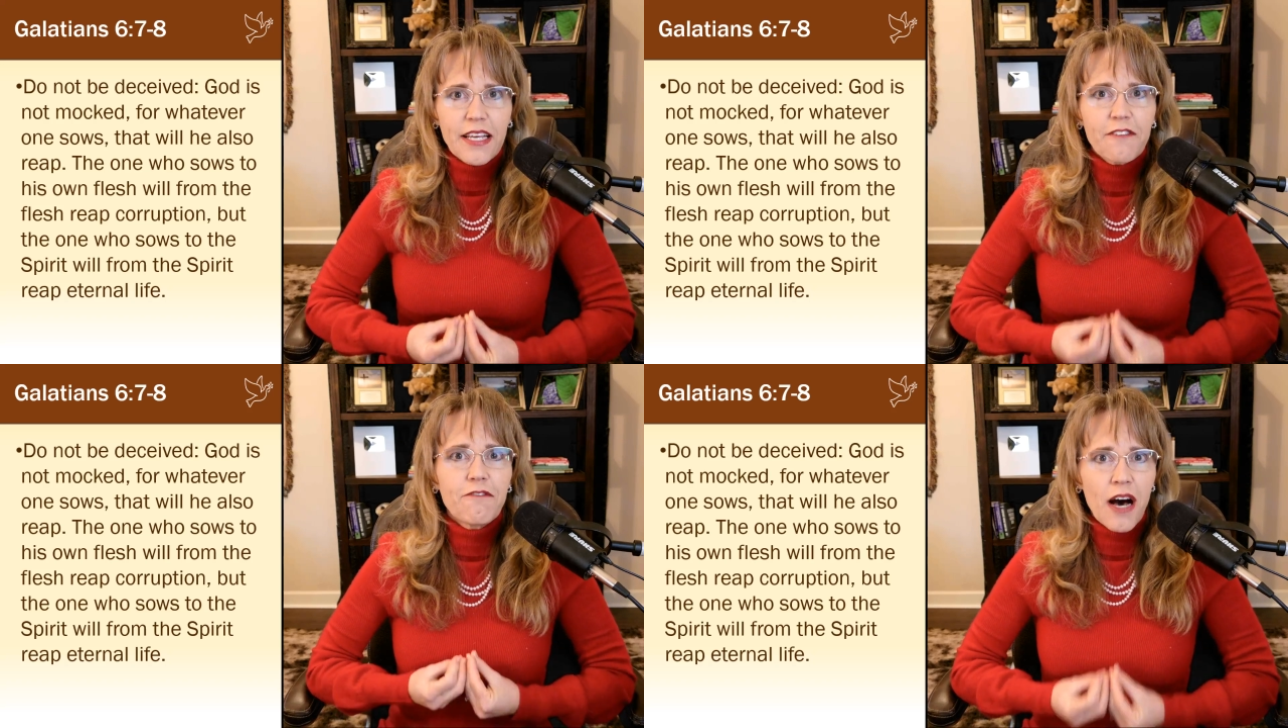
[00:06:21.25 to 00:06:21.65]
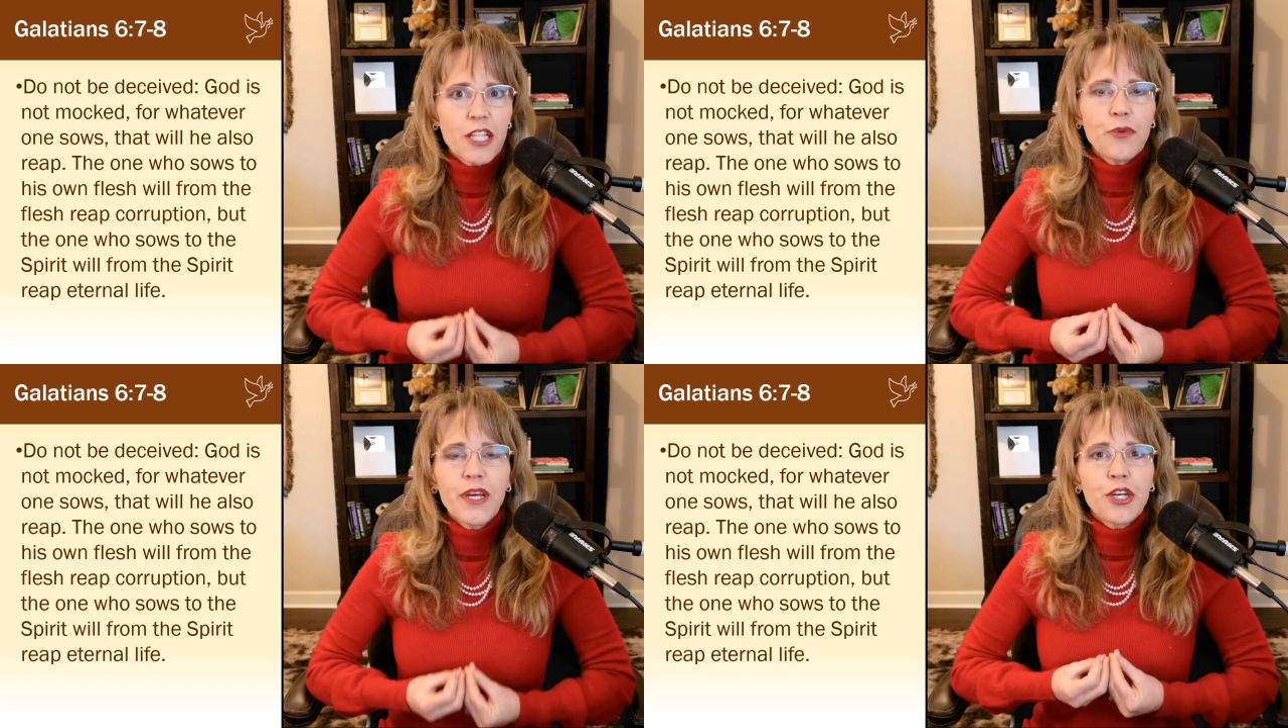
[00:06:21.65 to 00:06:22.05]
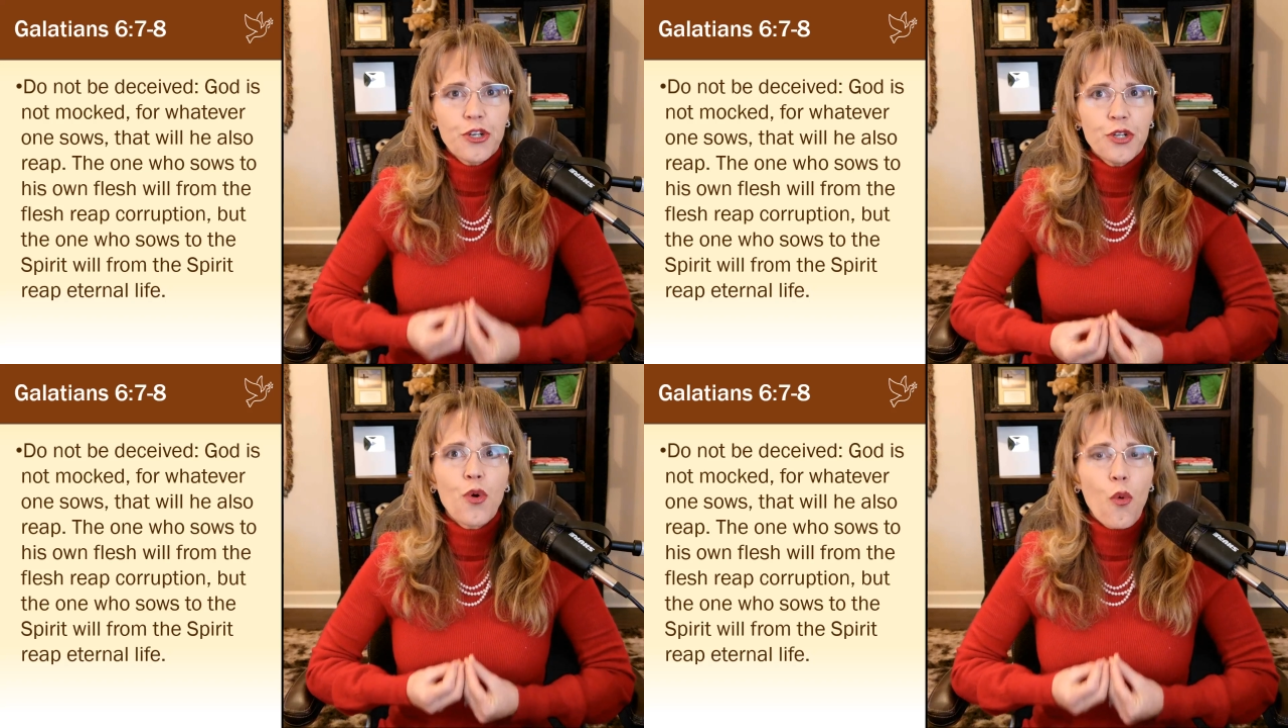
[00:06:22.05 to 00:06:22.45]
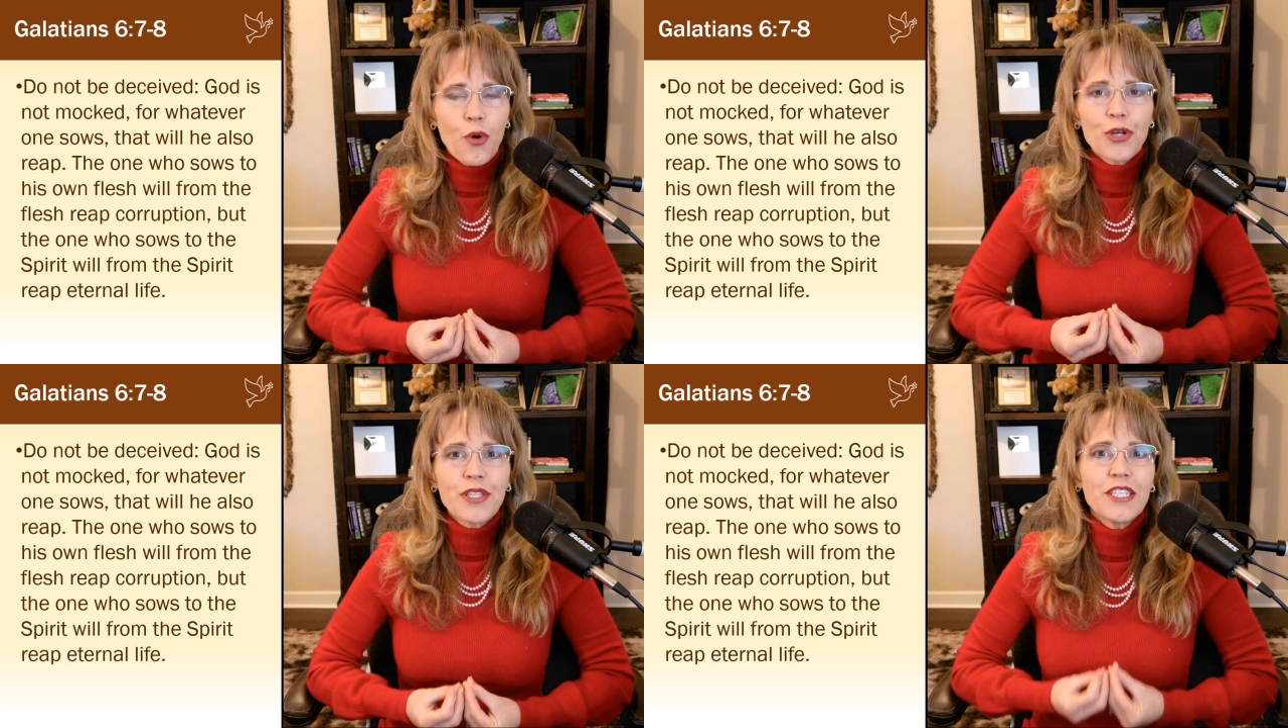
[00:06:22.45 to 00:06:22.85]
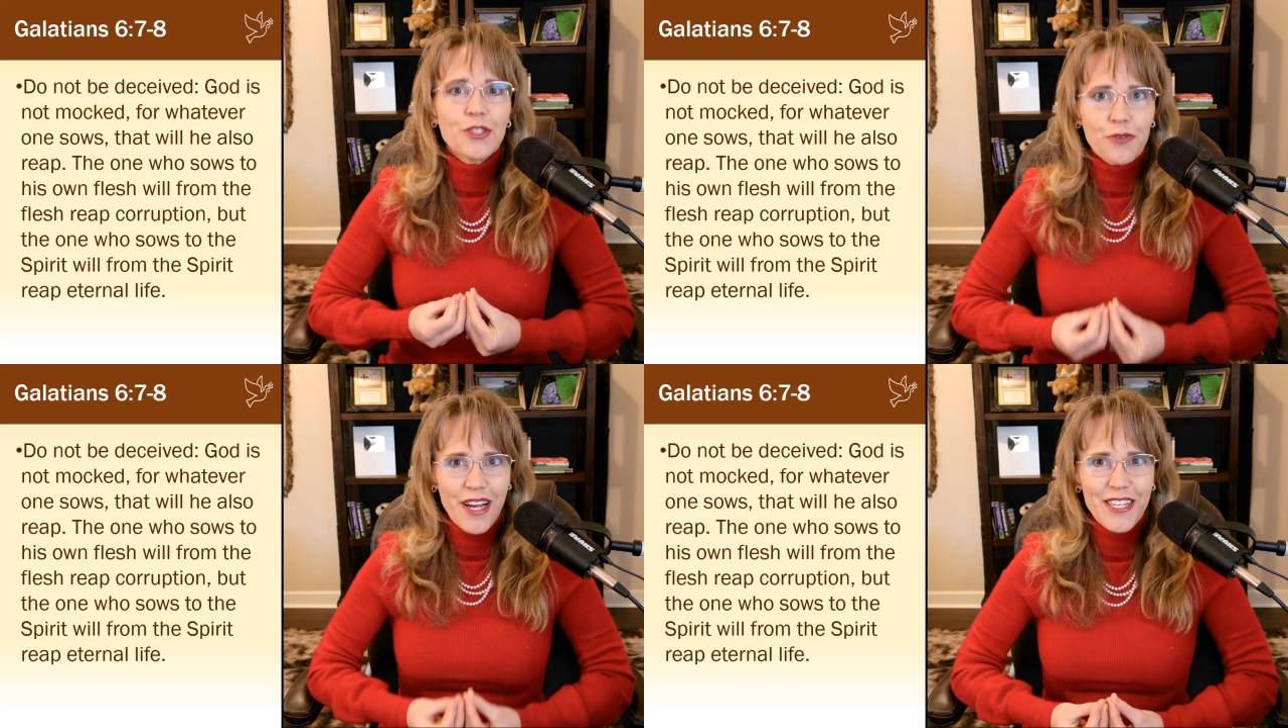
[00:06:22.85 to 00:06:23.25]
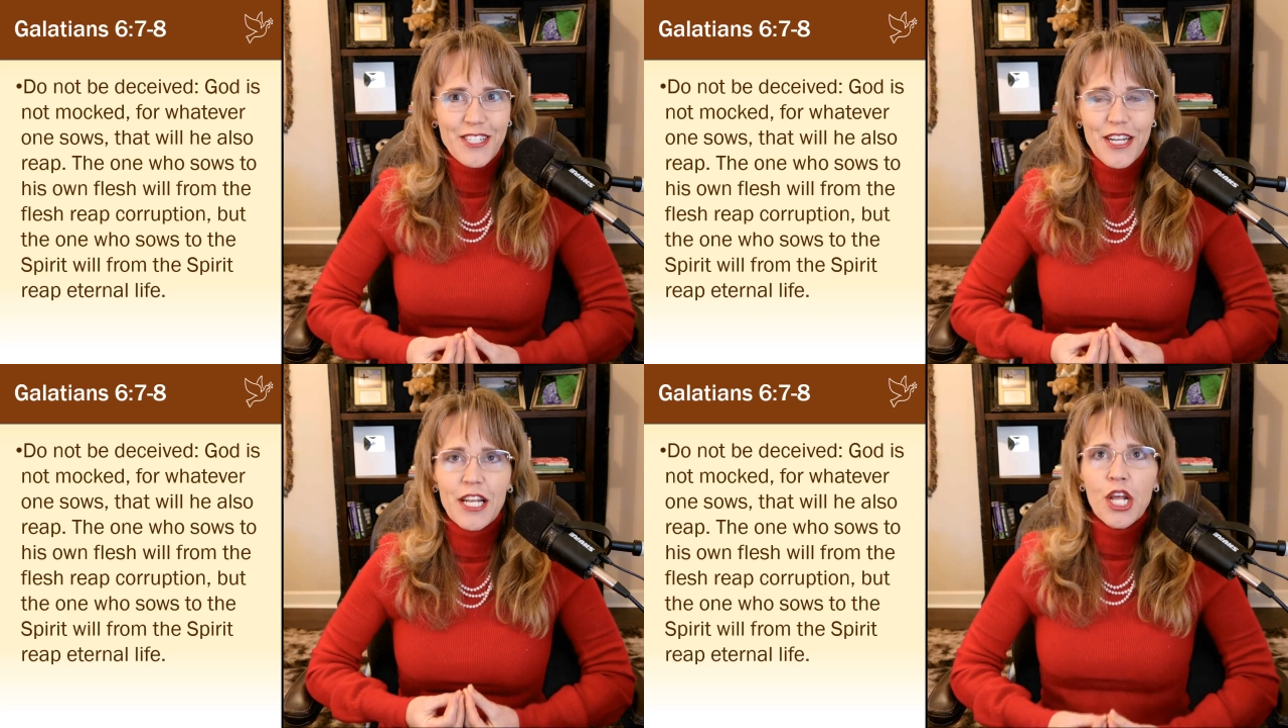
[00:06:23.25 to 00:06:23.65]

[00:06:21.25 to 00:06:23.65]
following good orderly direction,